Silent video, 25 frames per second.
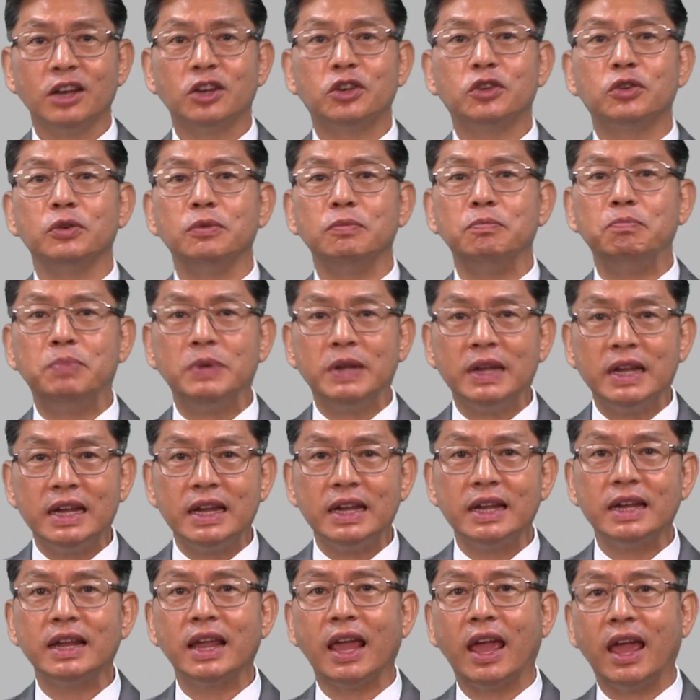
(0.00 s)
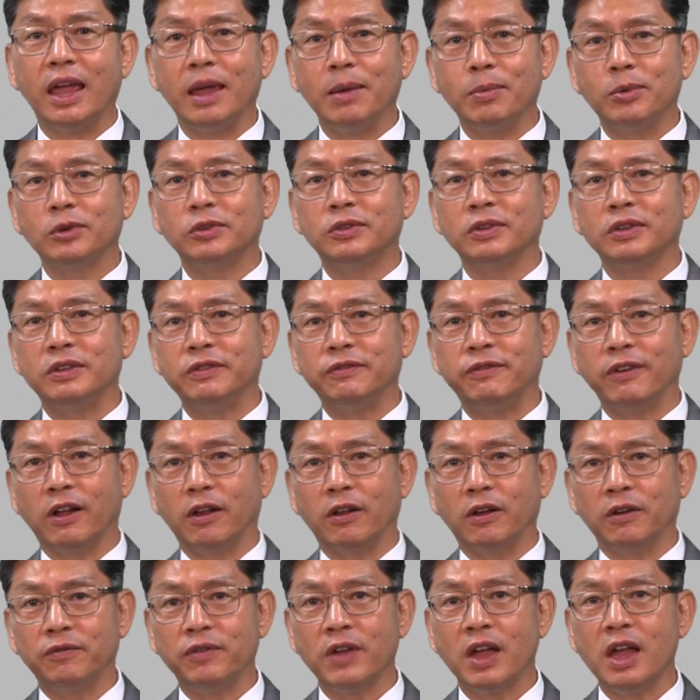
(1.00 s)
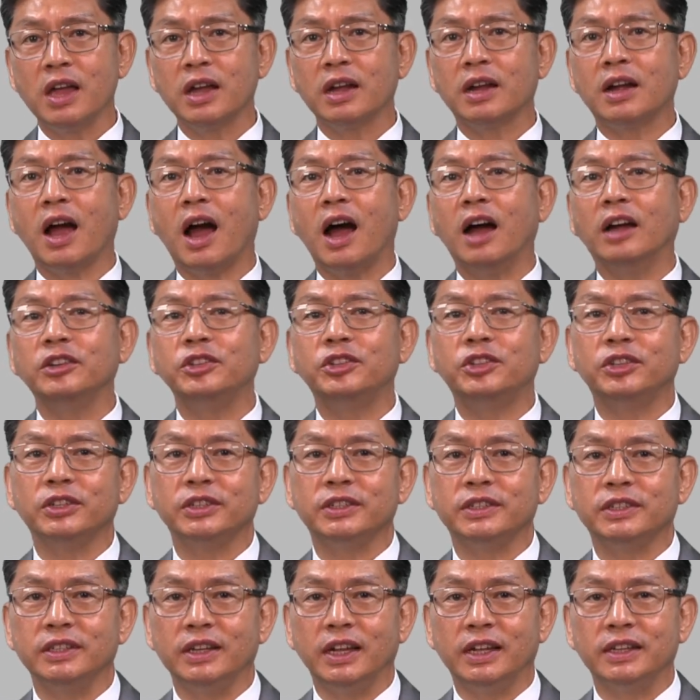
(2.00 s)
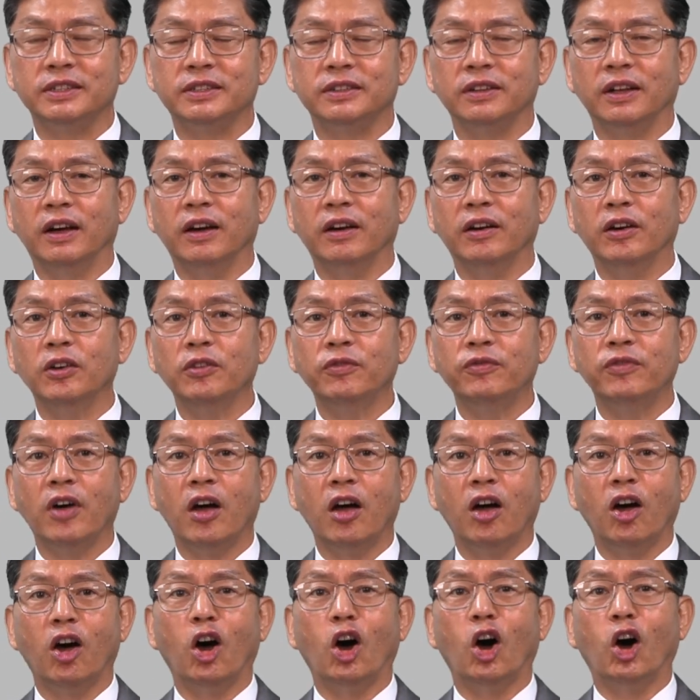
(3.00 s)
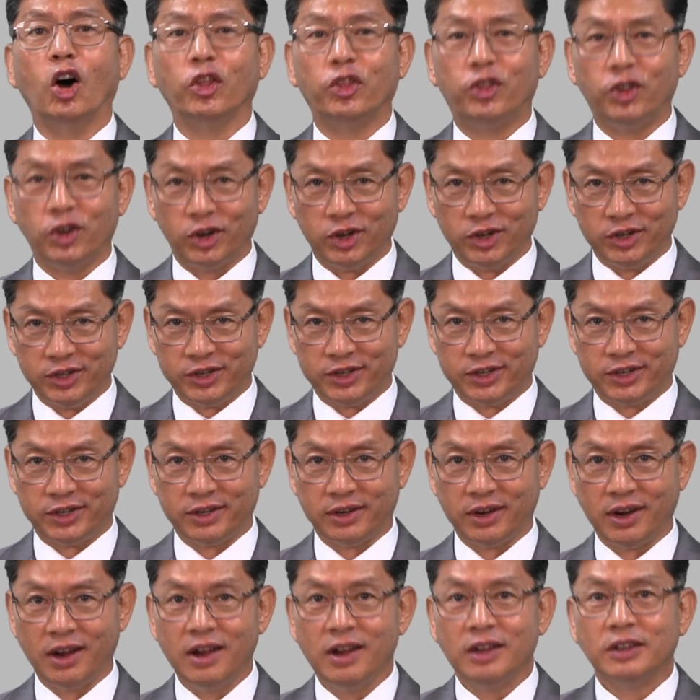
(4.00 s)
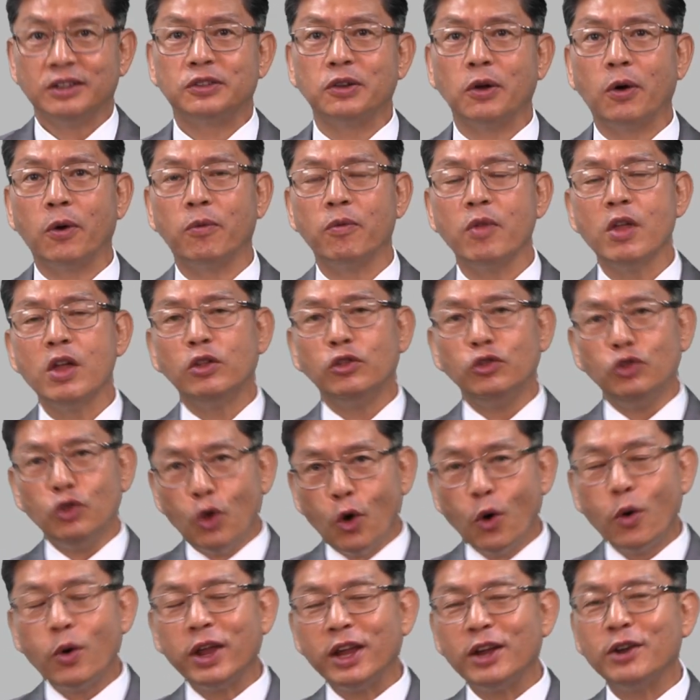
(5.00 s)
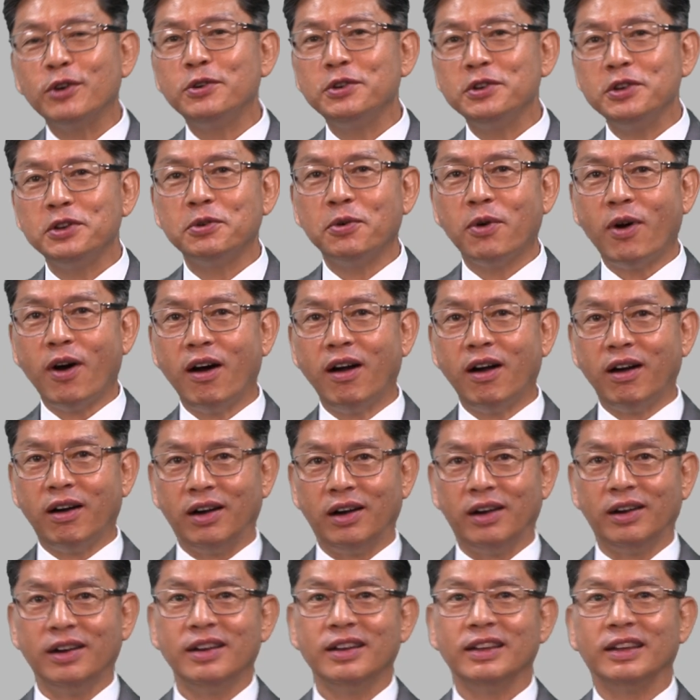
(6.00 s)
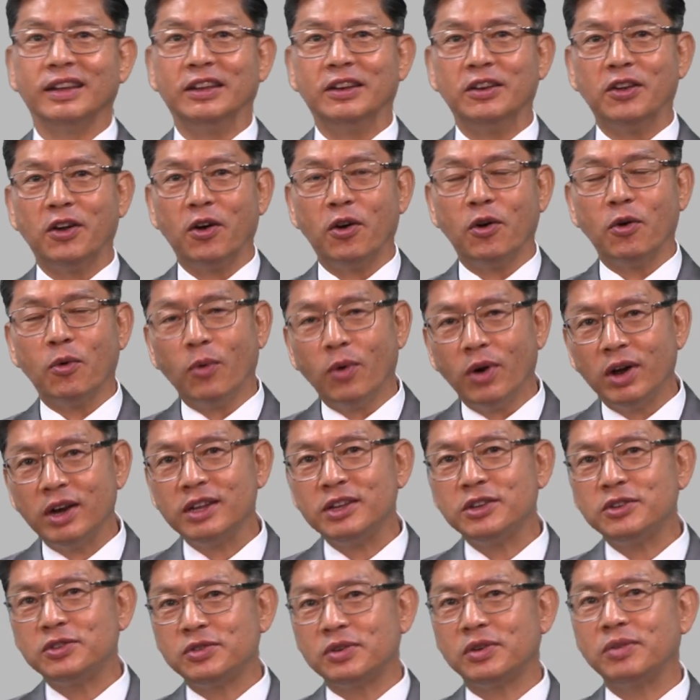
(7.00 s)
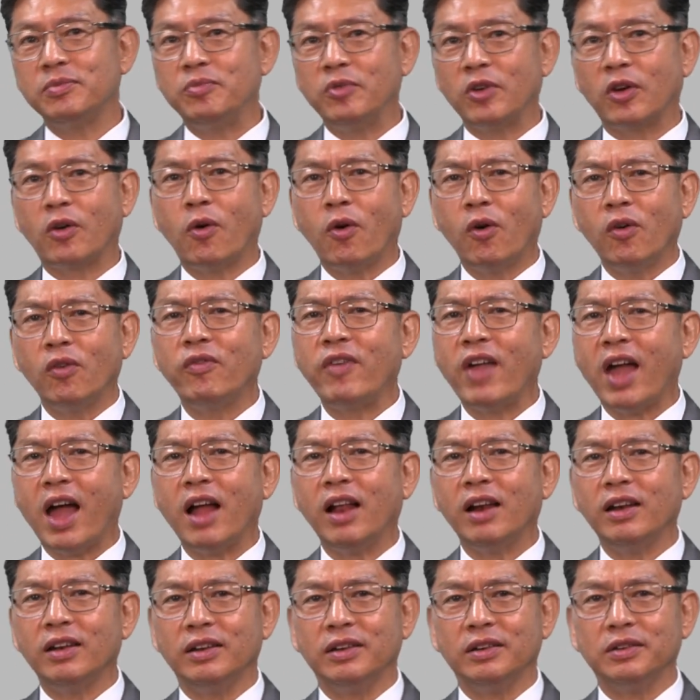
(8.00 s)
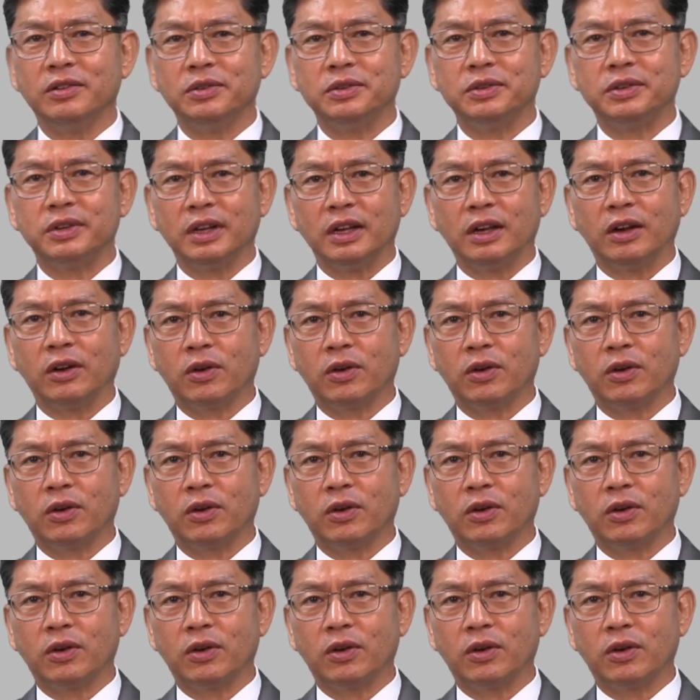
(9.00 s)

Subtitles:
to being able to develop consciousness of others. So knowing who you are, what is your core values?